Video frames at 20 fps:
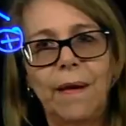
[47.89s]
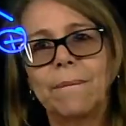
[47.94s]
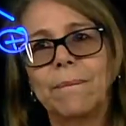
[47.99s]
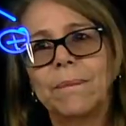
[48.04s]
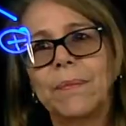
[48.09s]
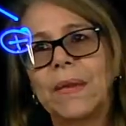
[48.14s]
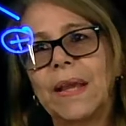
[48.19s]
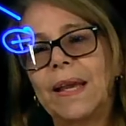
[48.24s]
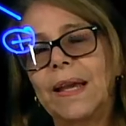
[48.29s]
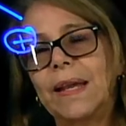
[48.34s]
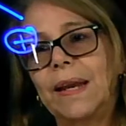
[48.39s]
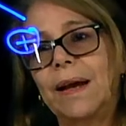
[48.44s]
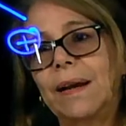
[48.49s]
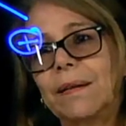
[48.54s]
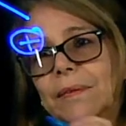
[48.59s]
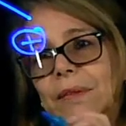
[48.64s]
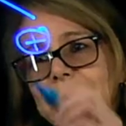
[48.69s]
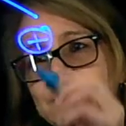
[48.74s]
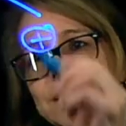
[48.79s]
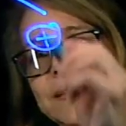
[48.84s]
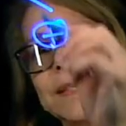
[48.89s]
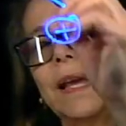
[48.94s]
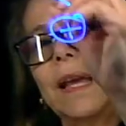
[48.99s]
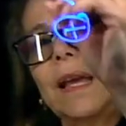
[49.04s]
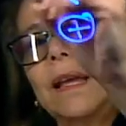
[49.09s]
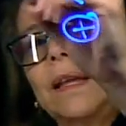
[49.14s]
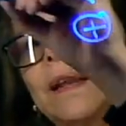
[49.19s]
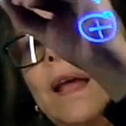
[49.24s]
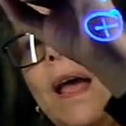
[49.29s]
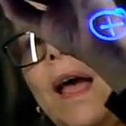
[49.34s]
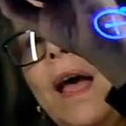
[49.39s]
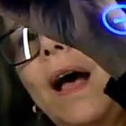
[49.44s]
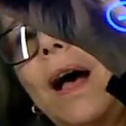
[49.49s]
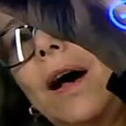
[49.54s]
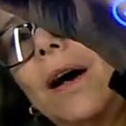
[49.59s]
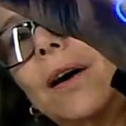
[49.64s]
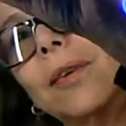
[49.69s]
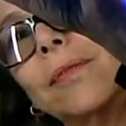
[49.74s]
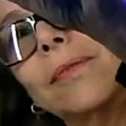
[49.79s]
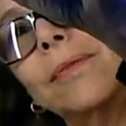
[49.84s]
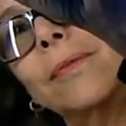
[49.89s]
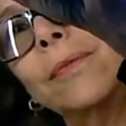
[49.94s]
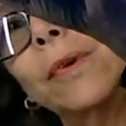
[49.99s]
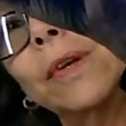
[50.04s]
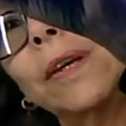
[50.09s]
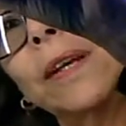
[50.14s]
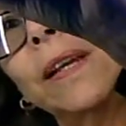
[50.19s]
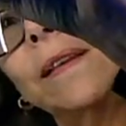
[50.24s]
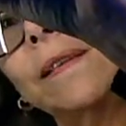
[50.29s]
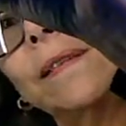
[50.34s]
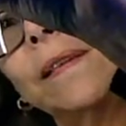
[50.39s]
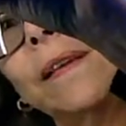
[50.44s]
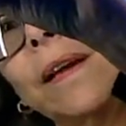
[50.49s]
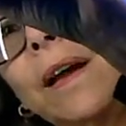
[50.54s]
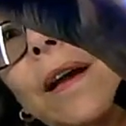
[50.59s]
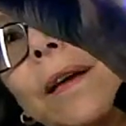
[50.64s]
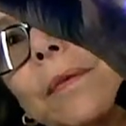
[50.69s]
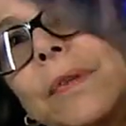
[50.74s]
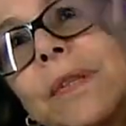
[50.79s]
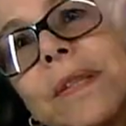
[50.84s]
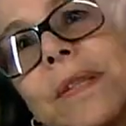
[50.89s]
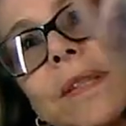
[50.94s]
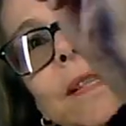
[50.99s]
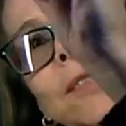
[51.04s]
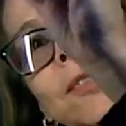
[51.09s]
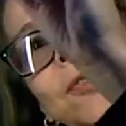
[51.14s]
And I'm going to say now, what is the hybridization